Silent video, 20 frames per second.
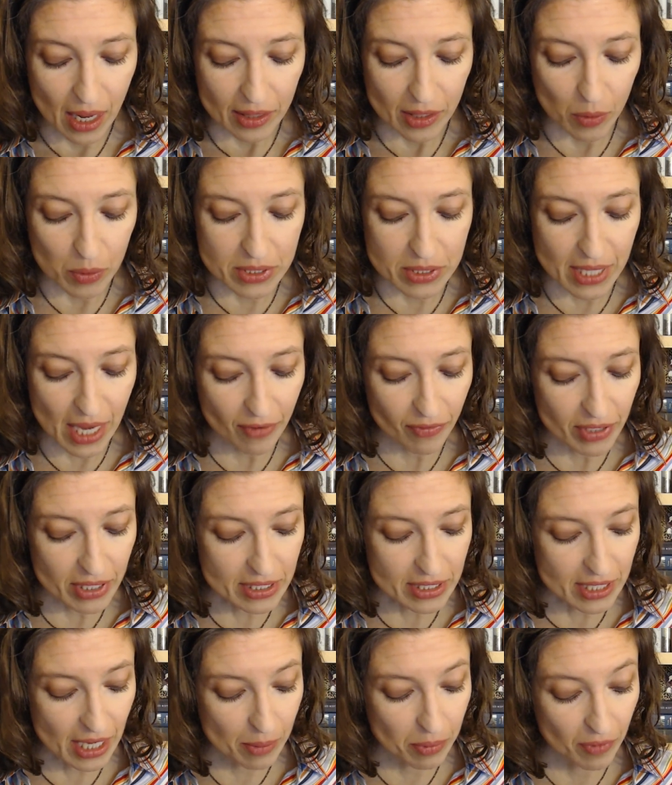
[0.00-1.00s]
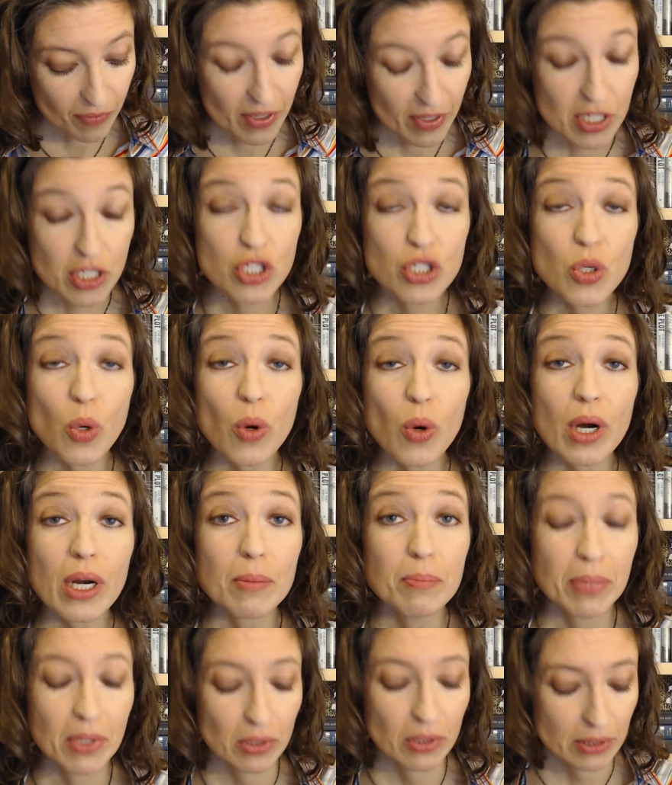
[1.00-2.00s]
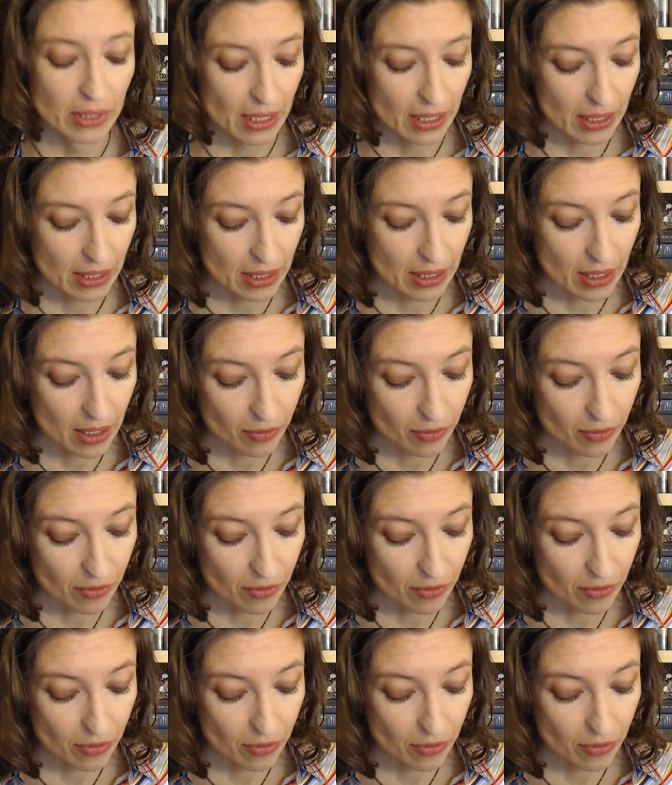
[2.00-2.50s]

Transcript: there was every type of historic building,